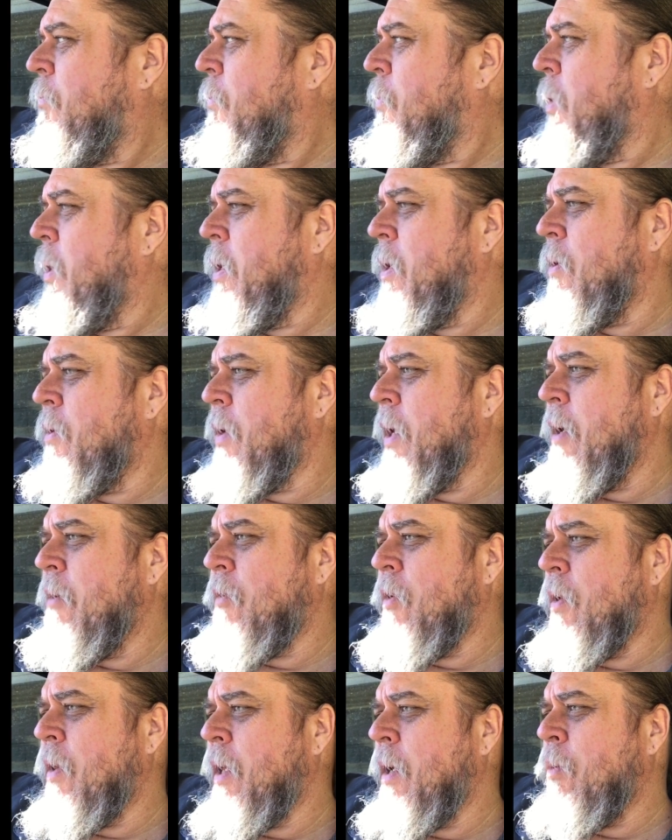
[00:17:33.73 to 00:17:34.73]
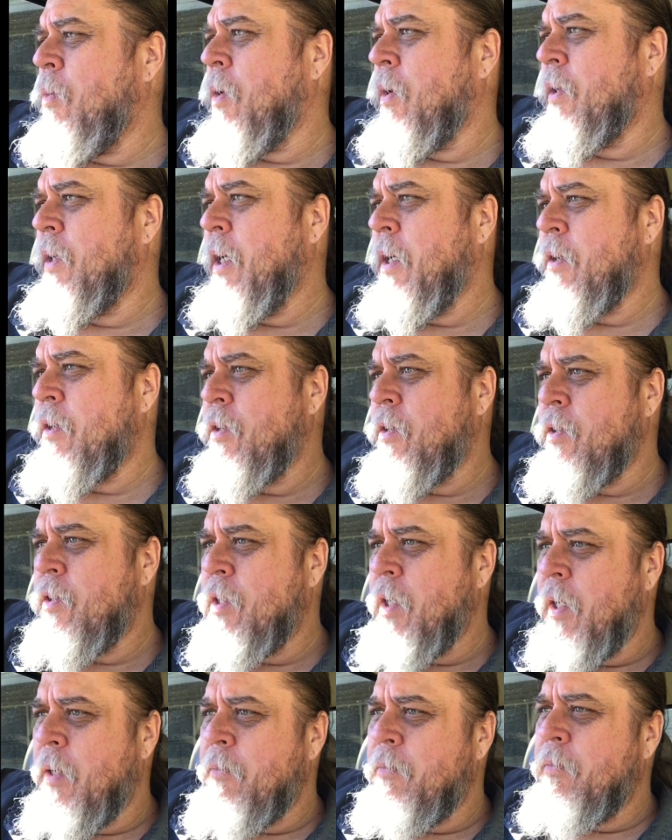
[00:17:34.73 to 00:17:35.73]
We don't have all that worked out
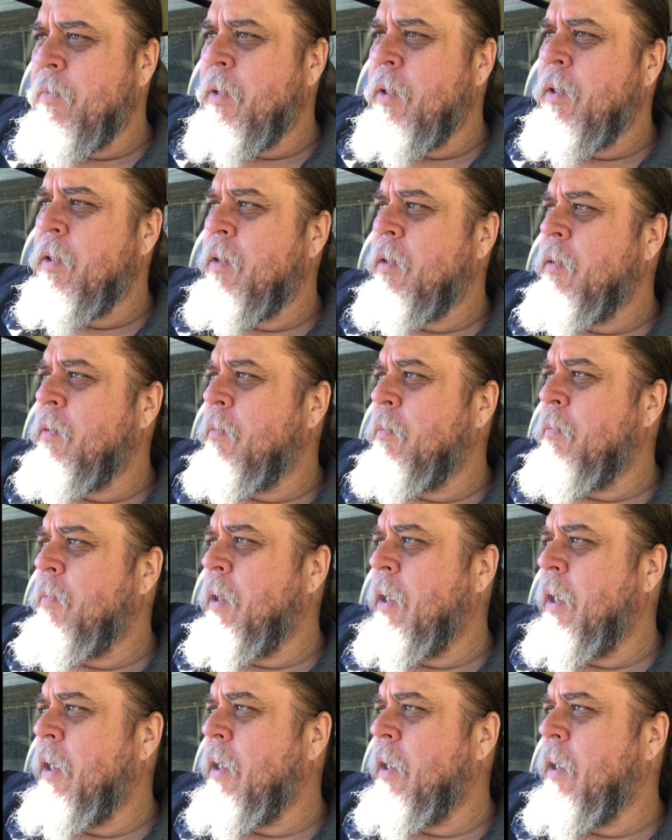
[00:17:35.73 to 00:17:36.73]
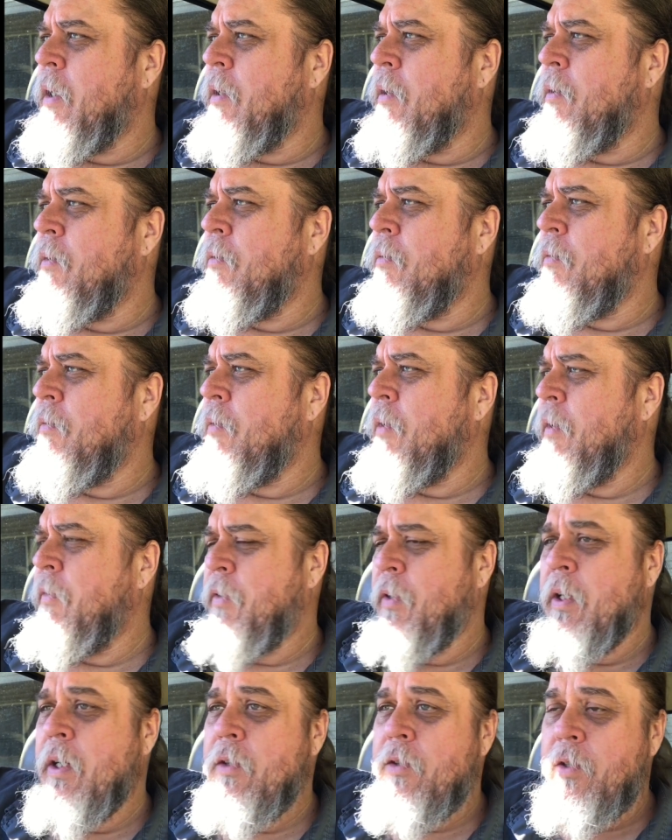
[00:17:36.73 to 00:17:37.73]
just yet, but
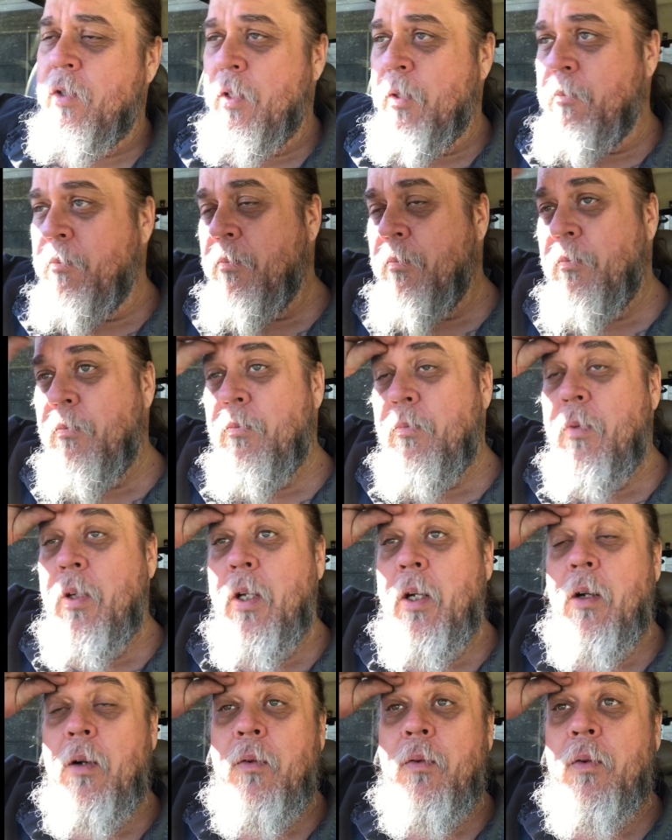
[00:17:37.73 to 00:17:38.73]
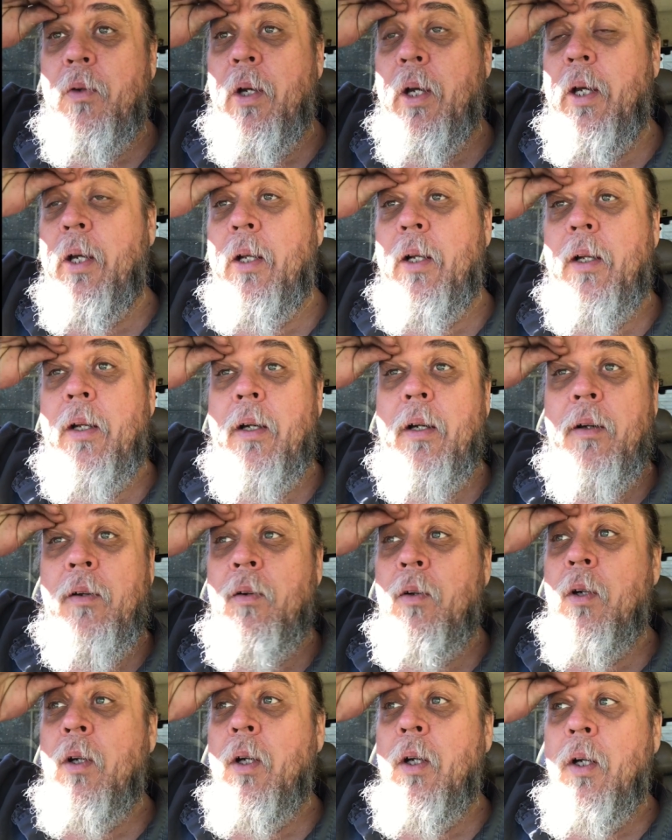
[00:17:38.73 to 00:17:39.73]
if you're interested, you know, and
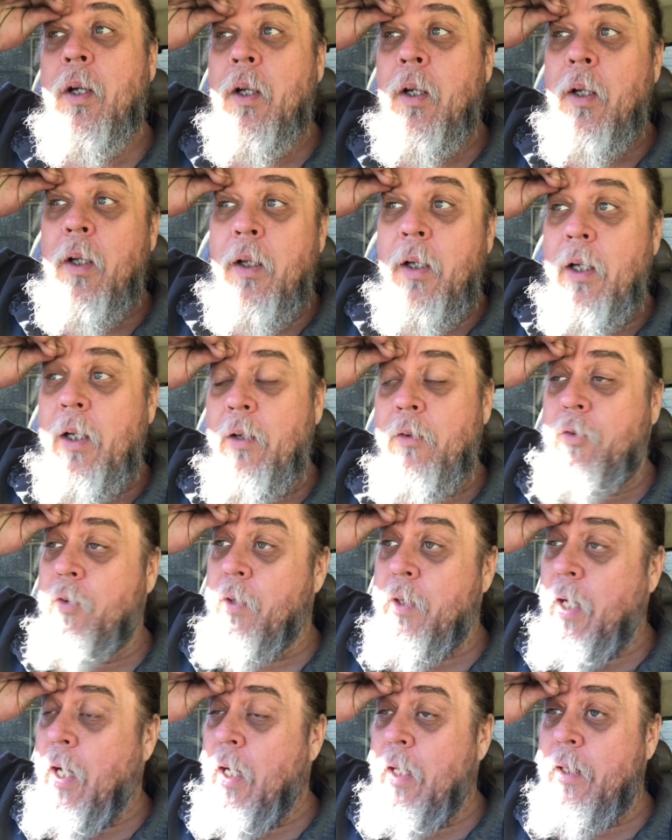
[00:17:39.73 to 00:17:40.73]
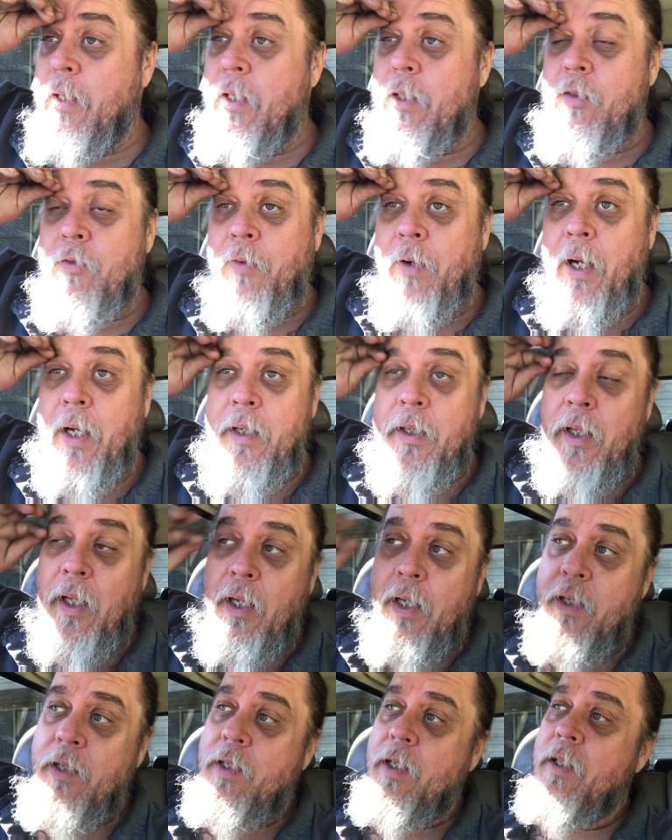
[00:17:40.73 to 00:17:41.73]
if you're not, that's fine.
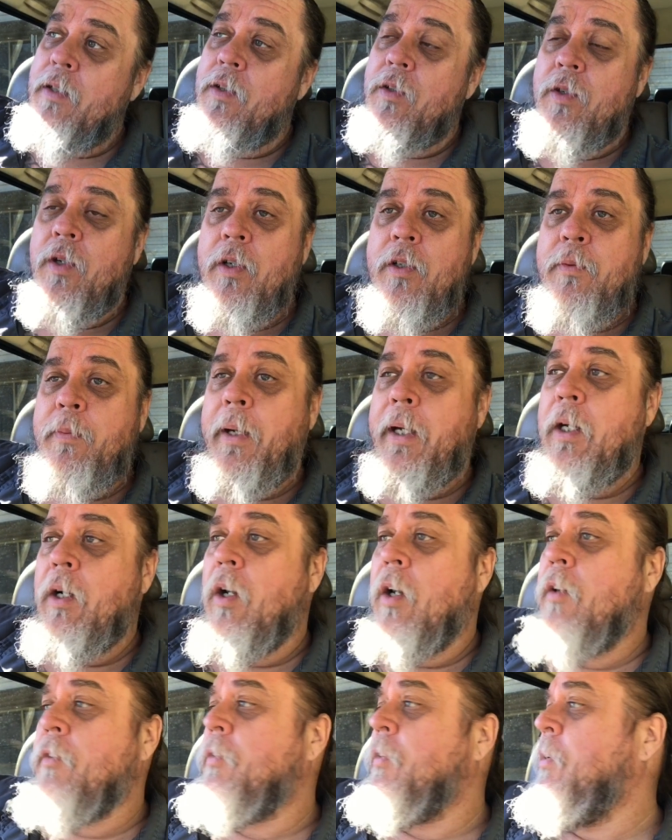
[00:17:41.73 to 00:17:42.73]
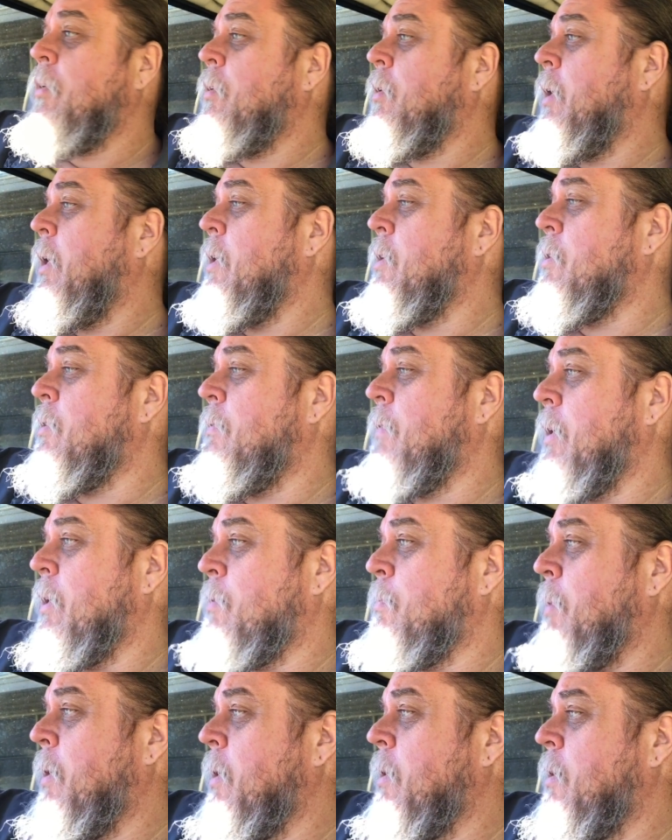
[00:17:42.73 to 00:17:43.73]
Like I said, the truck's paid off as of
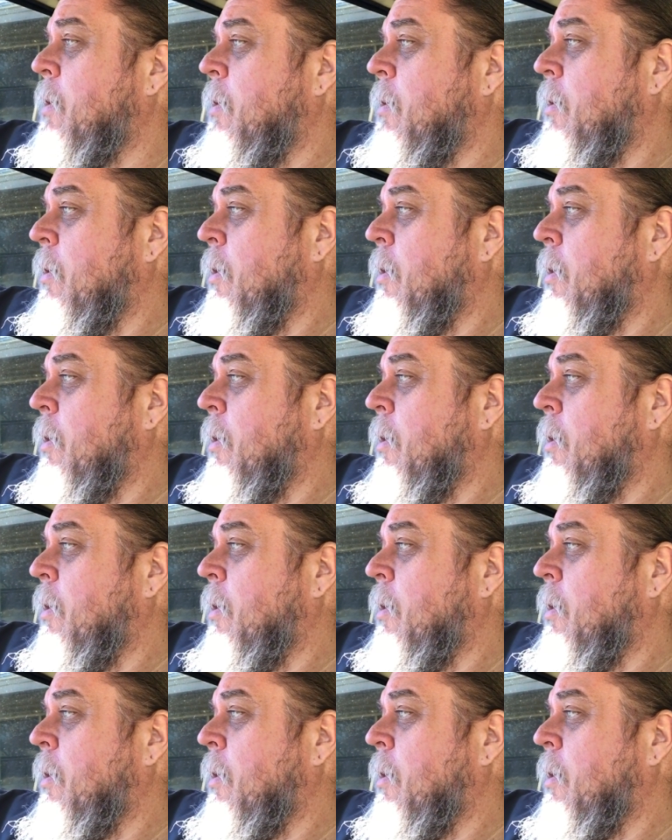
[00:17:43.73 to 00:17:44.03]
next month,